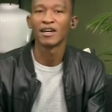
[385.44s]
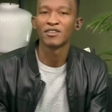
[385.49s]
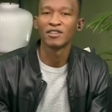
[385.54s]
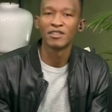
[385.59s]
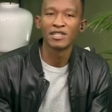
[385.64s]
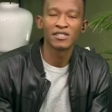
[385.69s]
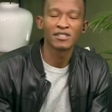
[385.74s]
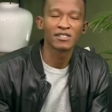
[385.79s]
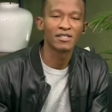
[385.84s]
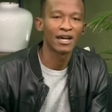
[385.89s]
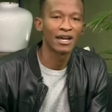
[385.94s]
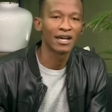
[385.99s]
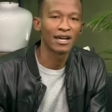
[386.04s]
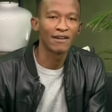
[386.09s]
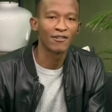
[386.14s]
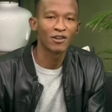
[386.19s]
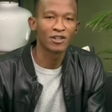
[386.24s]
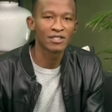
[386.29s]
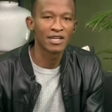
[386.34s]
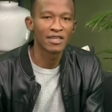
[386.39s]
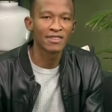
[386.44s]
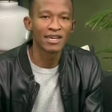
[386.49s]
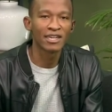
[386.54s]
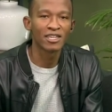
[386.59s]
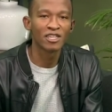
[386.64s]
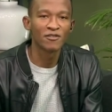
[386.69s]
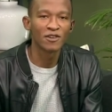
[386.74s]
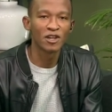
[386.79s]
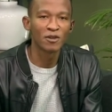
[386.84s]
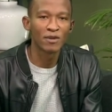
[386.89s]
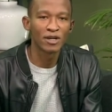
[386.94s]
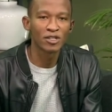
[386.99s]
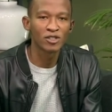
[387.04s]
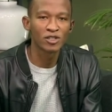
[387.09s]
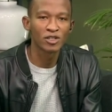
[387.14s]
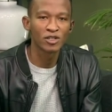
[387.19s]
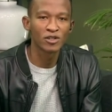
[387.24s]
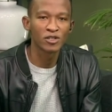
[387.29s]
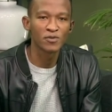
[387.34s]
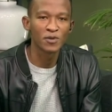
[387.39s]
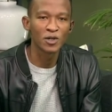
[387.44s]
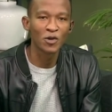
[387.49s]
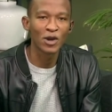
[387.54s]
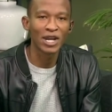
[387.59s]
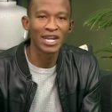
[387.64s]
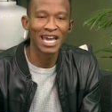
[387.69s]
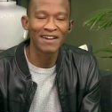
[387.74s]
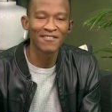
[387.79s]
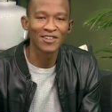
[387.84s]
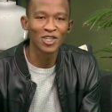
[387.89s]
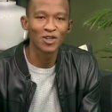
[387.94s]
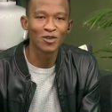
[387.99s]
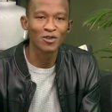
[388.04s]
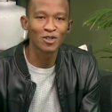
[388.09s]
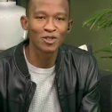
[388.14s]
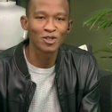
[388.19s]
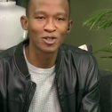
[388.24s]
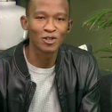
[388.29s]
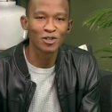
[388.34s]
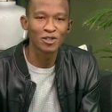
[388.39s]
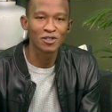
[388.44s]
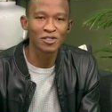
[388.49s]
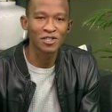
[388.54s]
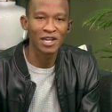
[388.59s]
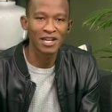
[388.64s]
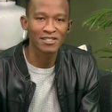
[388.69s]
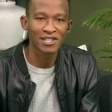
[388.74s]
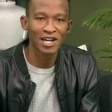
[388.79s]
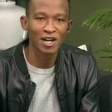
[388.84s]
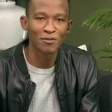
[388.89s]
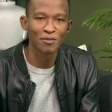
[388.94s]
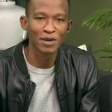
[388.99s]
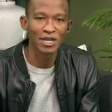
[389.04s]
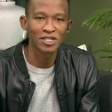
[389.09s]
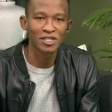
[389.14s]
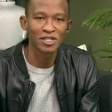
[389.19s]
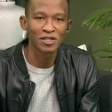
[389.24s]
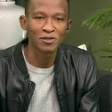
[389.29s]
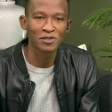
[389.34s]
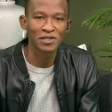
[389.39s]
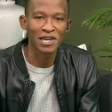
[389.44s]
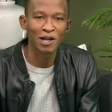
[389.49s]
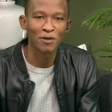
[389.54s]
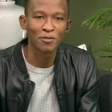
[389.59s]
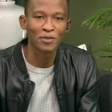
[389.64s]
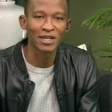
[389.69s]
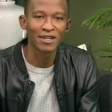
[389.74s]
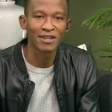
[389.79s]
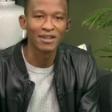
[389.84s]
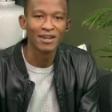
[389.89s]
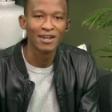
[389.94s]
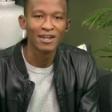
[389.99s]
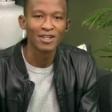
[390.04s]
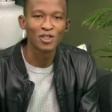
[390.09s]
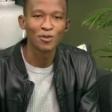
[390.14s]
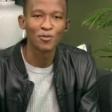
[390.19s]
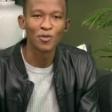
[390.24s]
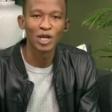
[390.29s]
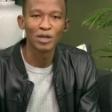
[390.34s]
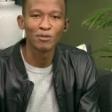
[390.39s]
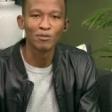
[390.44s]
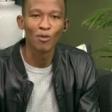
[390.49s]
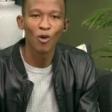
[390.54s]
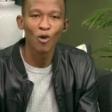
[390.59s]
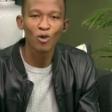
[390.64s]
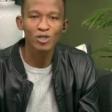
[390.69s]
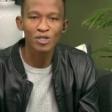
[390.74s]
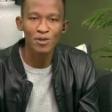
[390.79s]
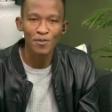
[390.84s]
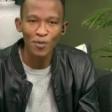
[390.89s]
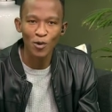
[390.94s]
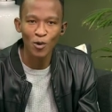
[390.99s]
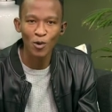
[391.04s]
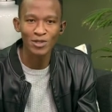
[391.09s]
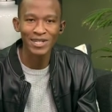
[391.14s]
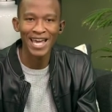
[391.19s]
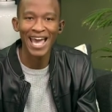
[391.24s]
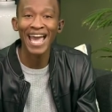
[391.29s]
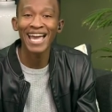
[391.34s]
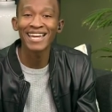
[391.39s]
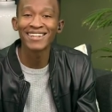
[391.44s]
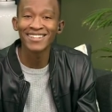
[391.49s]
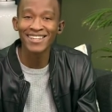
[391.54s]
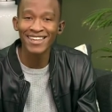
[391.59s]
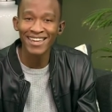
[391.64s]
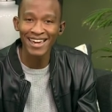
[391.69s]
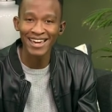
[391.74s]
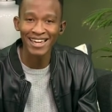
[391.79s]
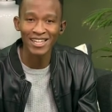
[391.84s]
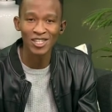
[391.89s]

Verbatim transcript: Now, Thoneshan, I, have got to say thank you very much to you. It's been great having you on the show to discuss how MedShield is helping to bring more support and